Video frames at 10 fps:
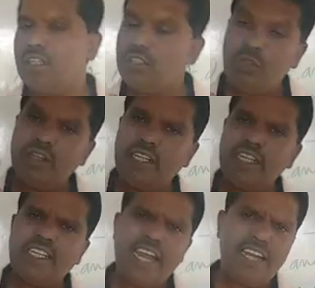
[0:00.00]
You will
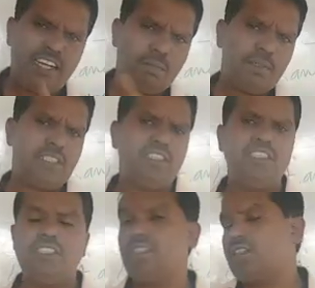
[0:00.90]
get 100%
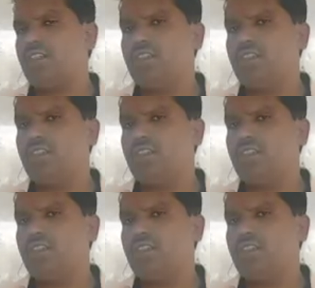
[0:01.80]
result.